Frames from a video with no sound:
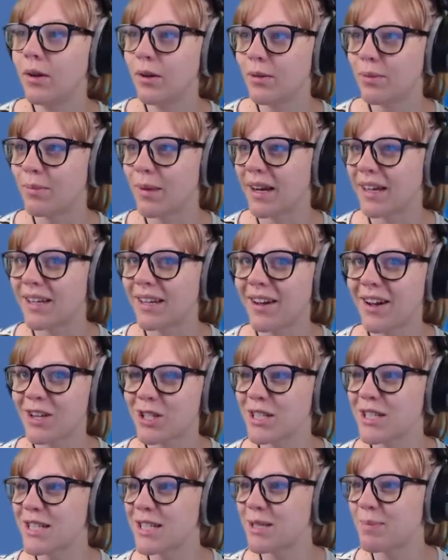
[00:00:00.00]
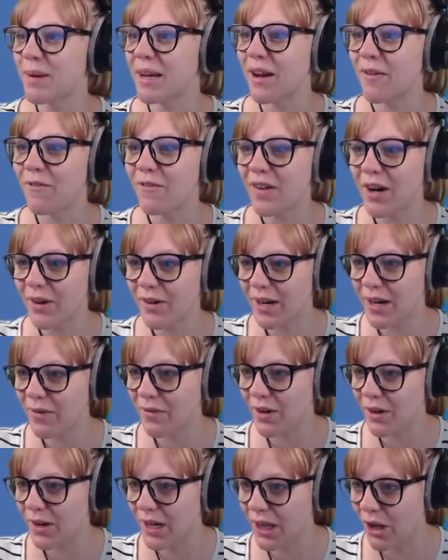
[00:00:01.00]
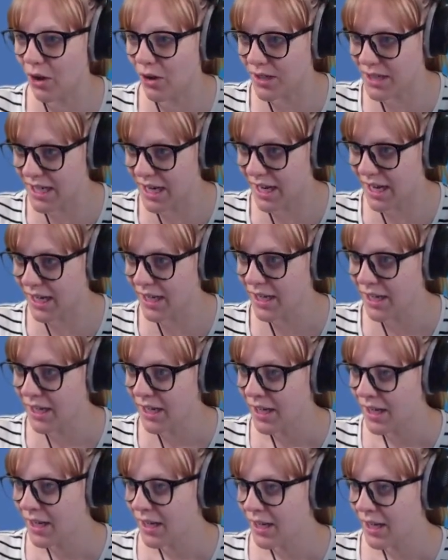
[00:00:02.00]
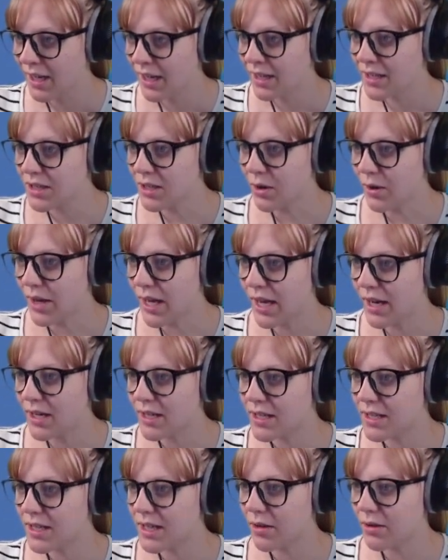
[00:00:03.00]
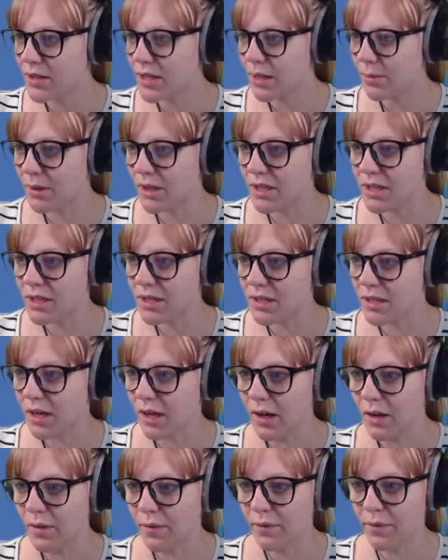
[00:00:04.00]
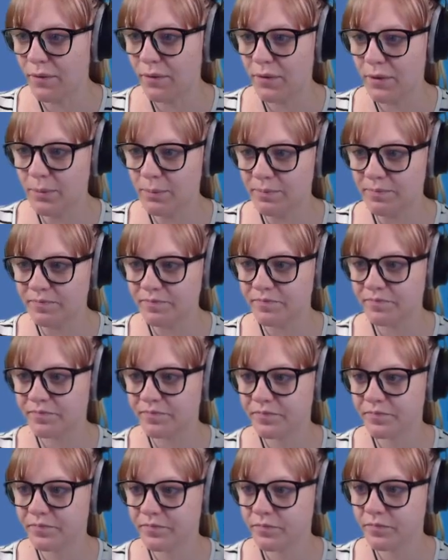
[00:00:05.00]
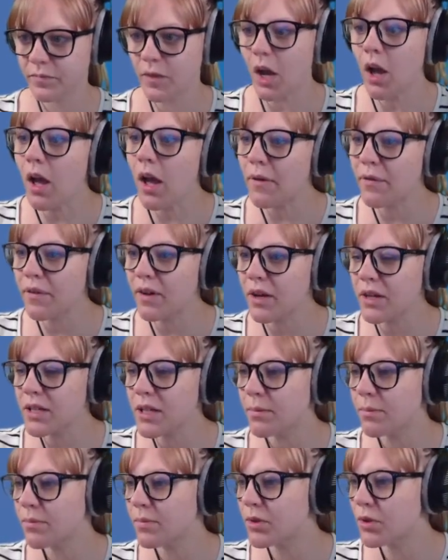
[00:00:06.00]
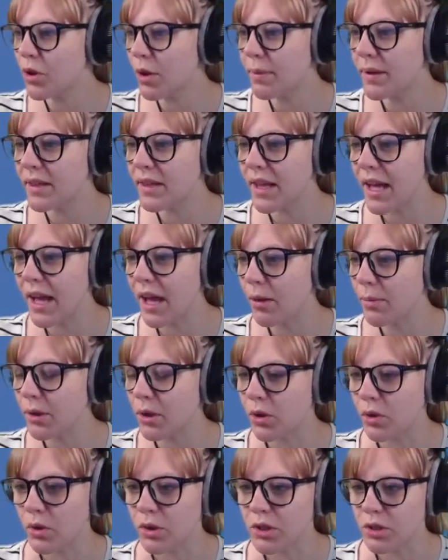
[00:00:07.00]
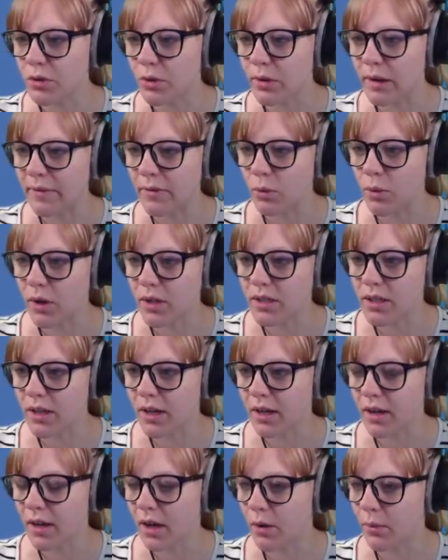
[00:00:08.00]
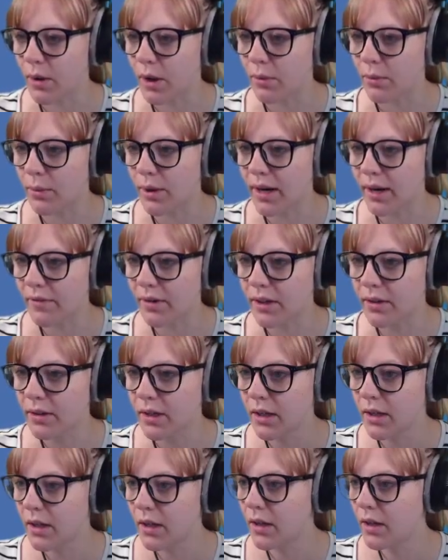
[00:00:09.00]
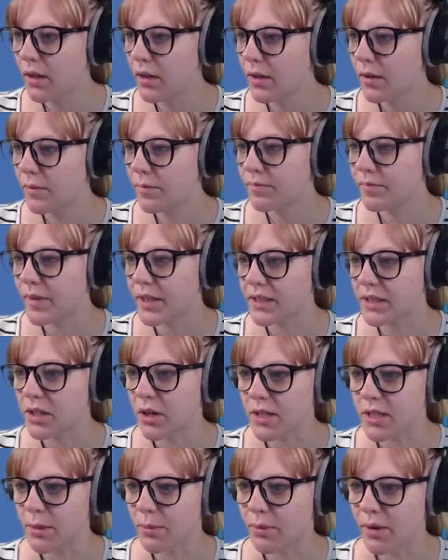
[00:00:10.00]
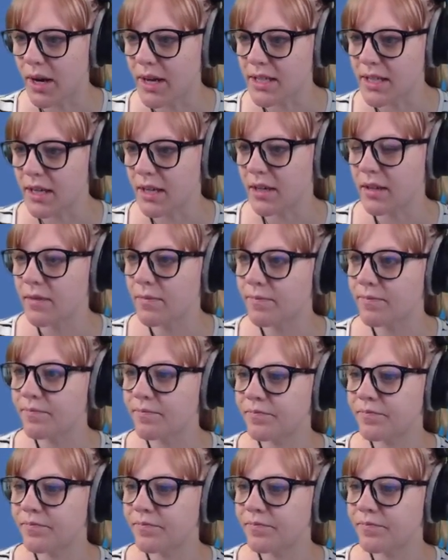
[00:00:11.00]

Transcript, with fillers: oh my gosh, this has been a very, very long day. Let's go ahead and sell some of this stuff. Oh, I forgot to drop in the albacore to whoever wanted it. Oh, well, whatever. That's not surprising.